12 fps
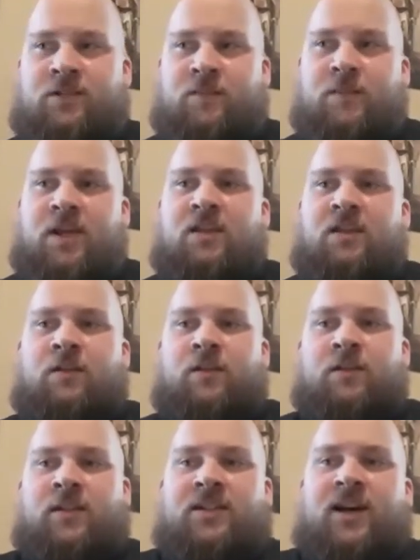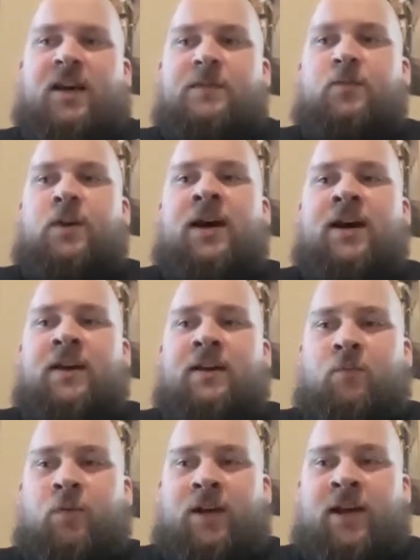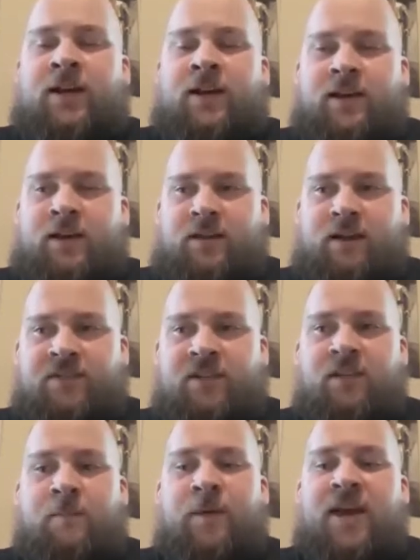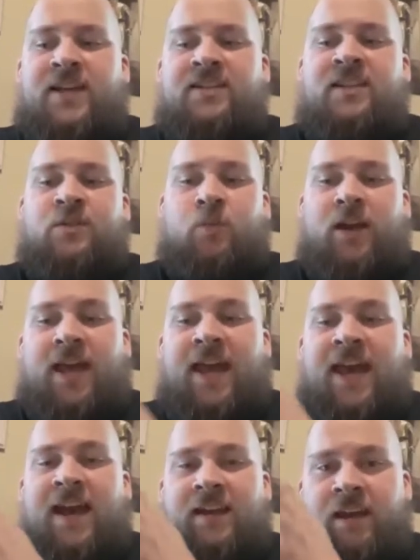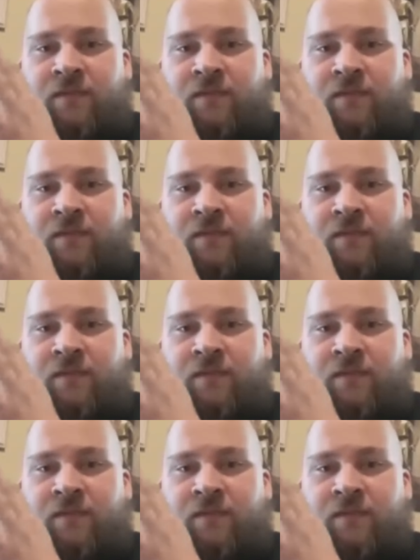me the times when I have done the best is when I had